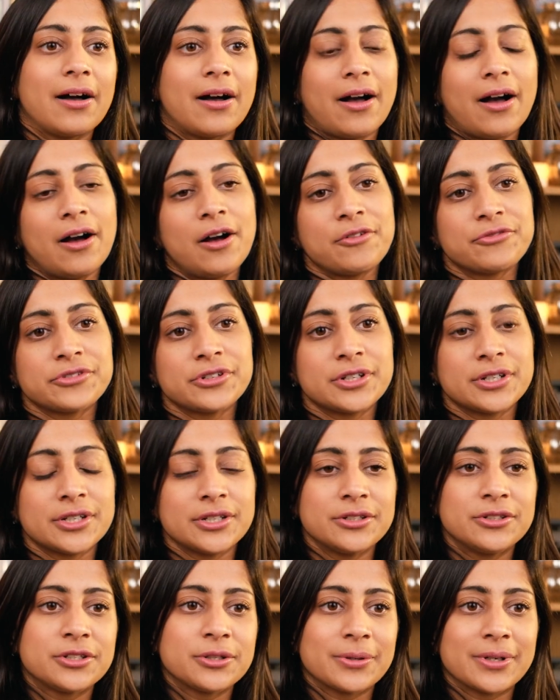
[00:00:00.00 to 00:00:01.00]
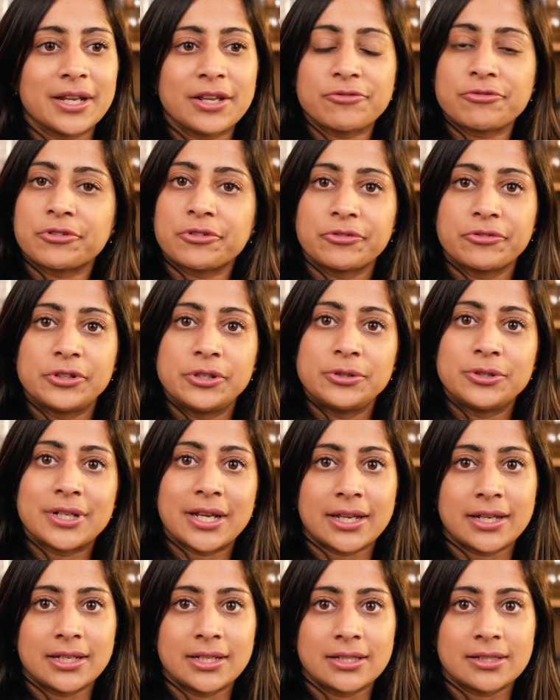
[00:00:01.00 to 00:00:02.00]
After doing it for a few
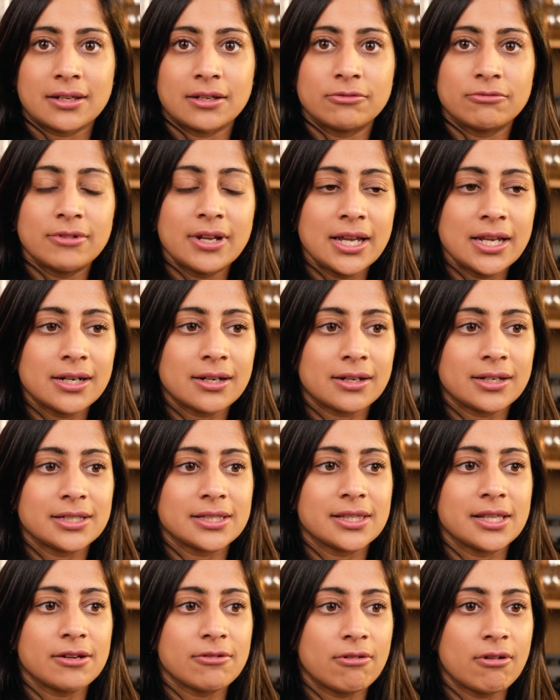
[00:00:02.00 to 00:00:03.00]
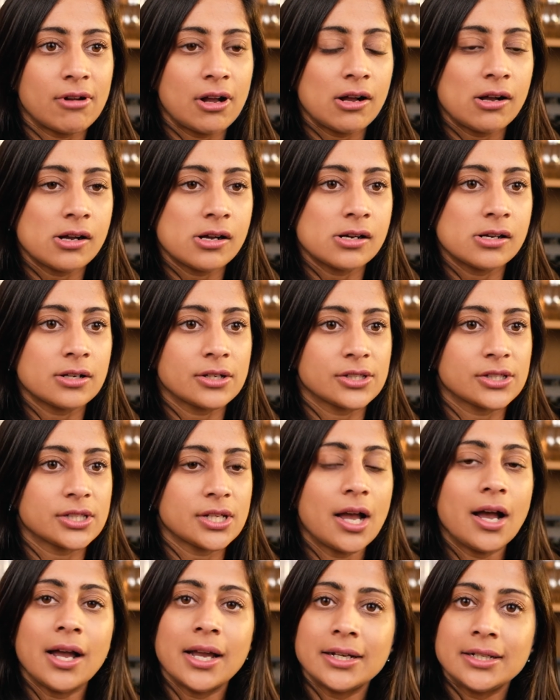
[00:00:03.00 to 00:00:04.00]
days, I realized there are
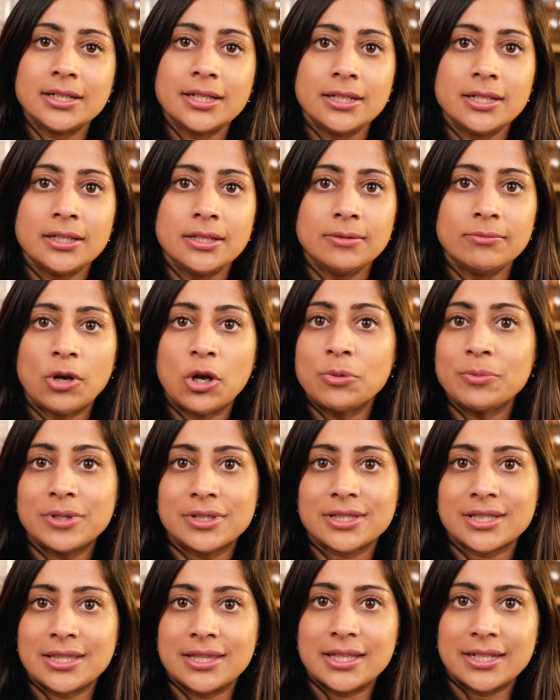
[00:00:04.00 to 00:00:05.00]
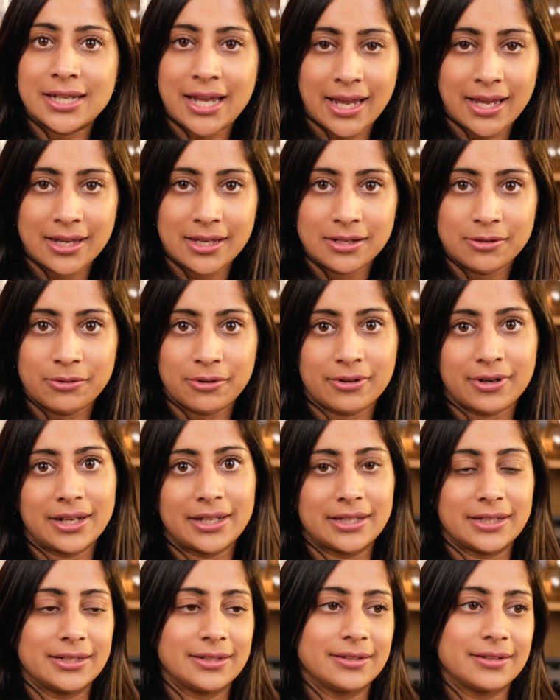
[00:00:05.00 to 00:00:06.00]
tiny moments in the day where I
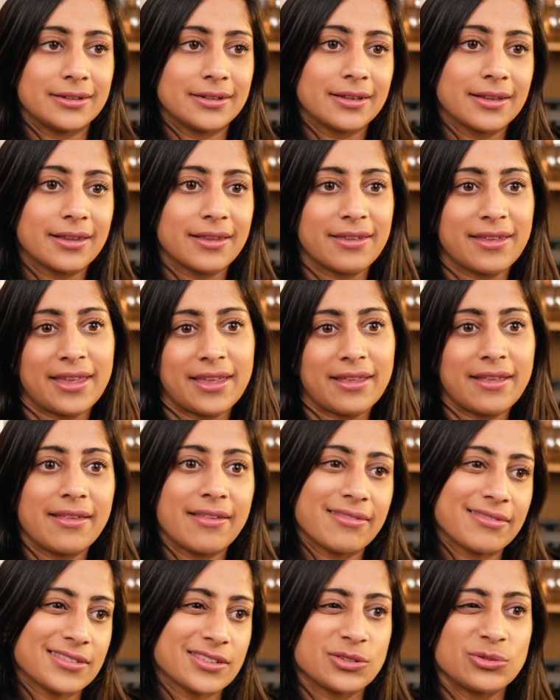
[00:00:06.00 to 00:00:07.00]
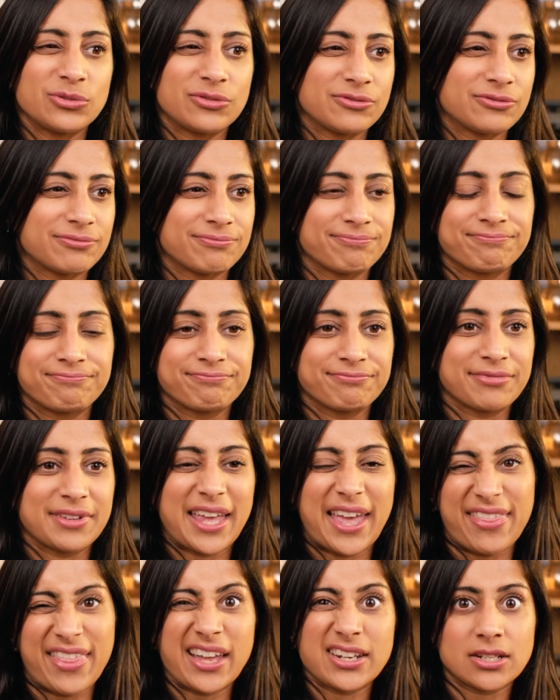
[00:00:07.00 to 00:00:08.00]
can sort of
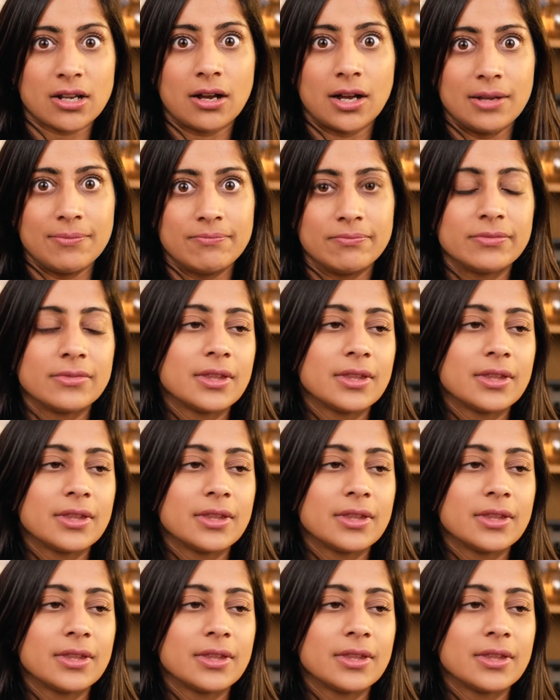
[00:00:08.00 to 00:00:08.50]
get that time.